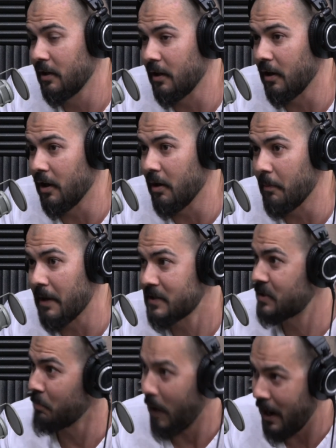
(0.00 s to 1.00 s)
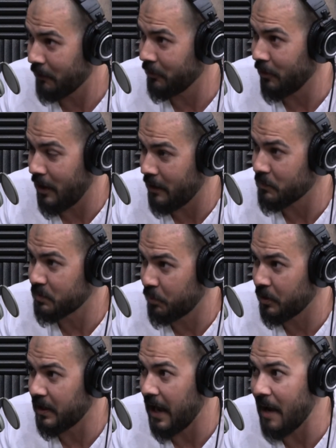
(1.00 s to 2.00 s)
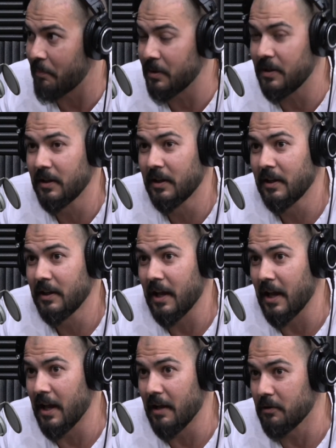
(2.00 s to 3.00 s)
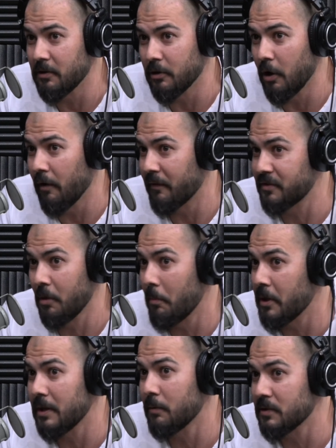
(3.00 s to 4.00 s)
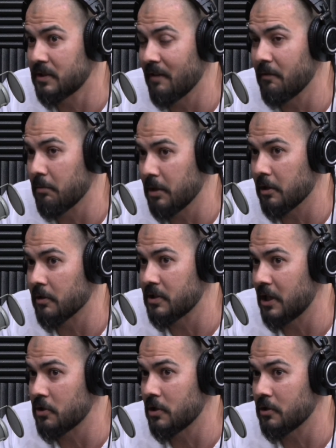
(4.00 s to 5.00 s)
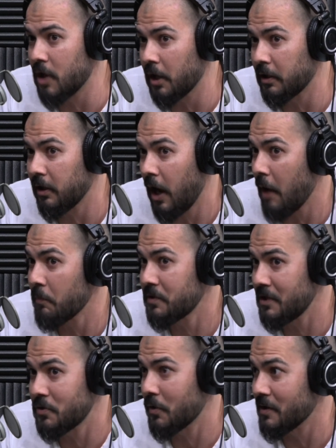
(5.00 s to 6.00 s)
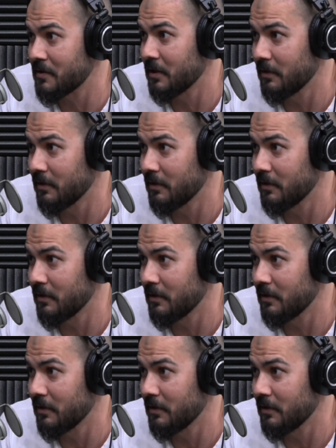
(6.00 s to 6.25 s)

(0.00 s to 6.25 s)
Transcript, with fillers: Um, I smiled a lot. I was pretty happy. And you know, if somebody was giving me their attention, and talking, I was mm -hmm. interested.